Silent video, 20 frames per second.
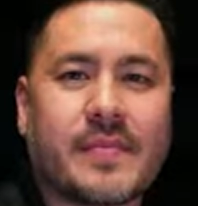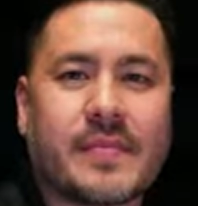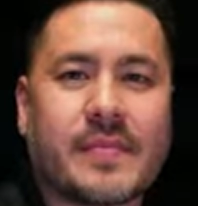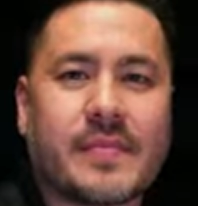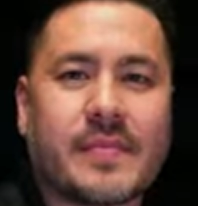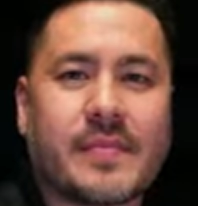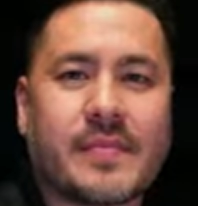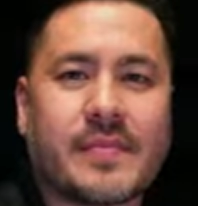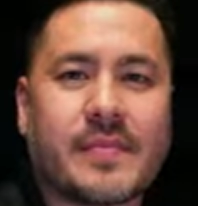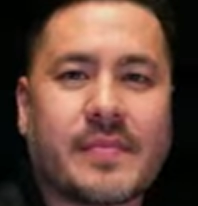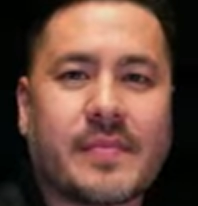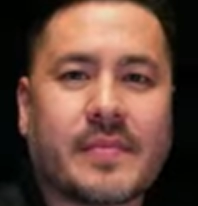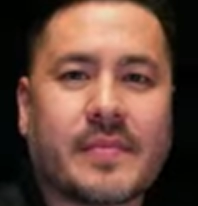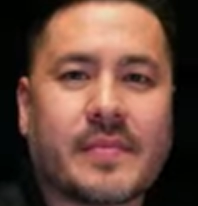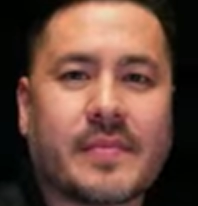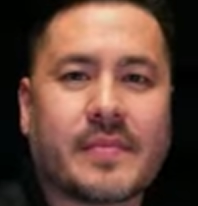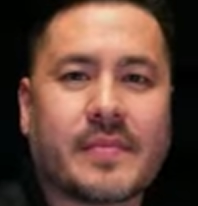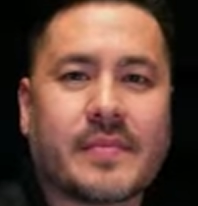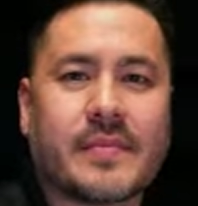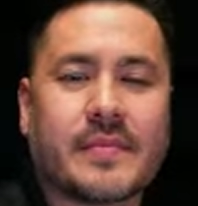
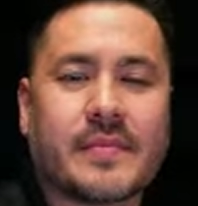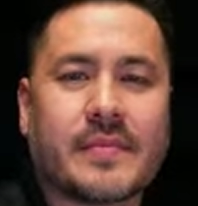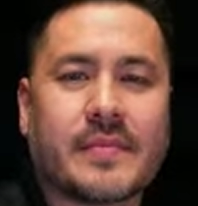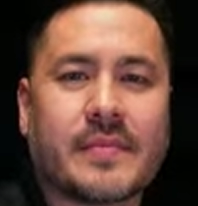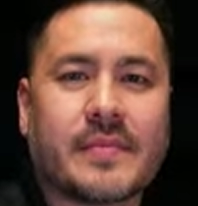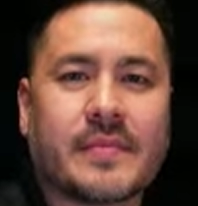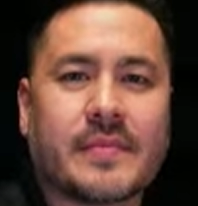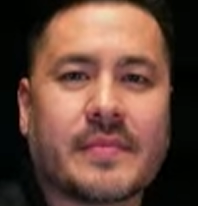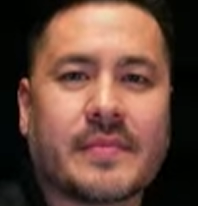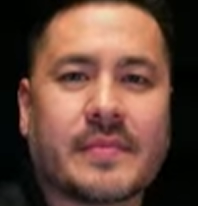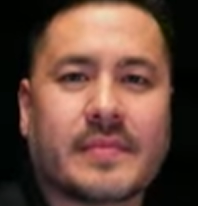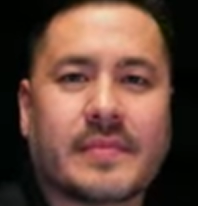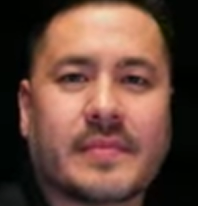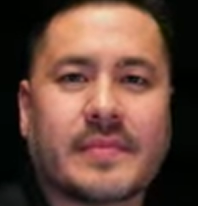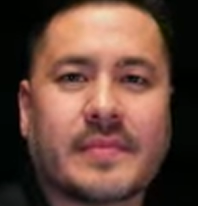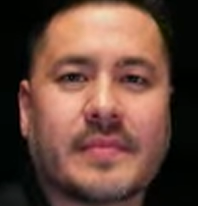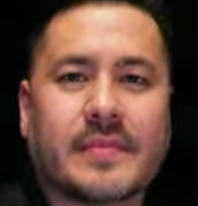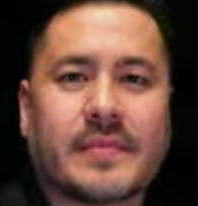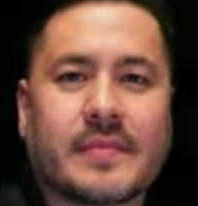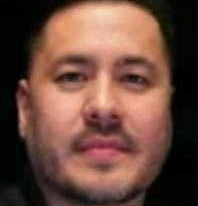
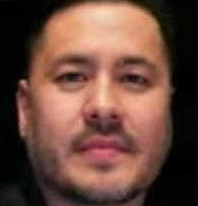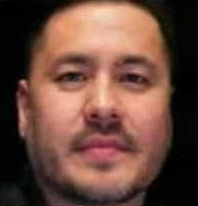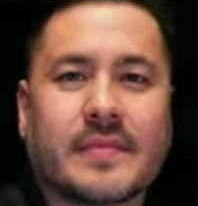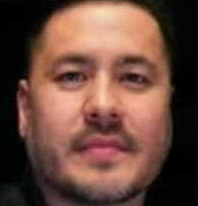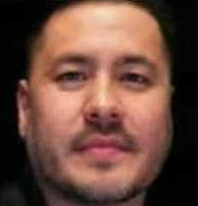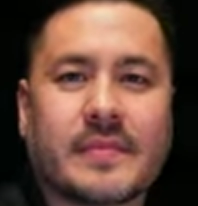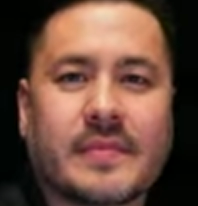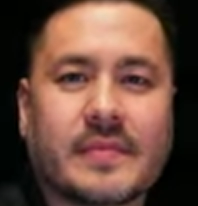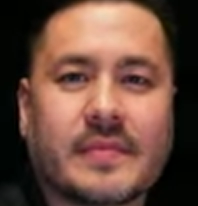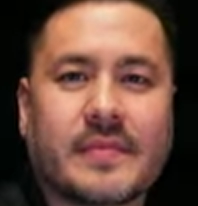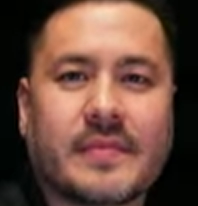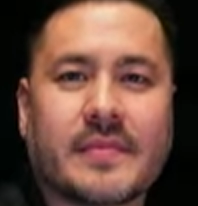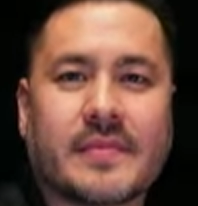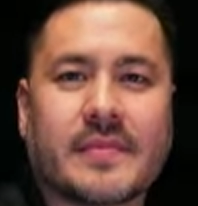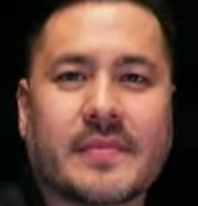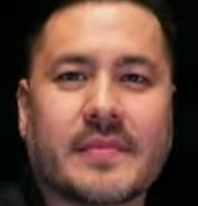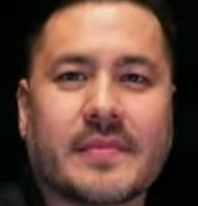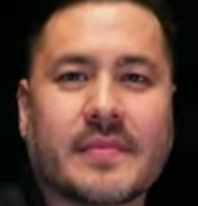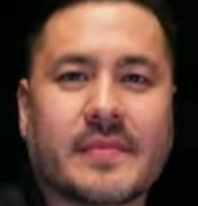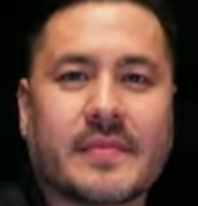
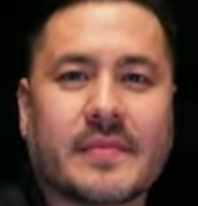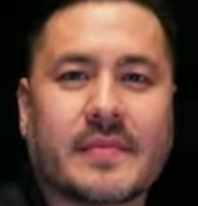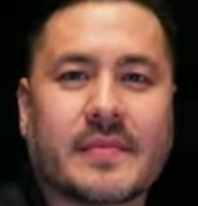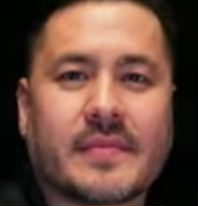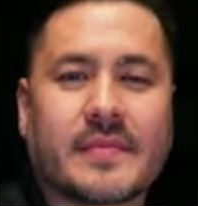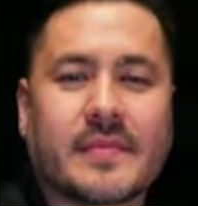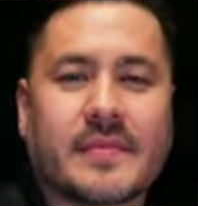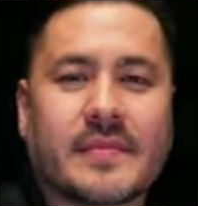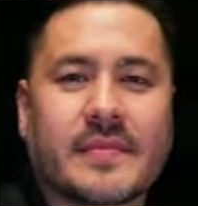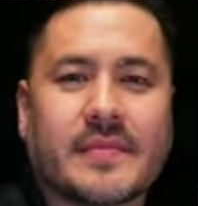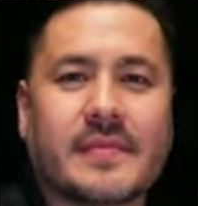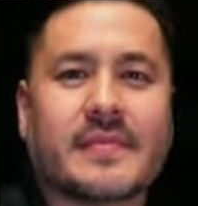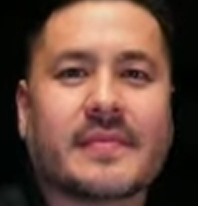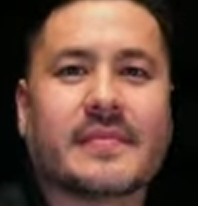(not speaking)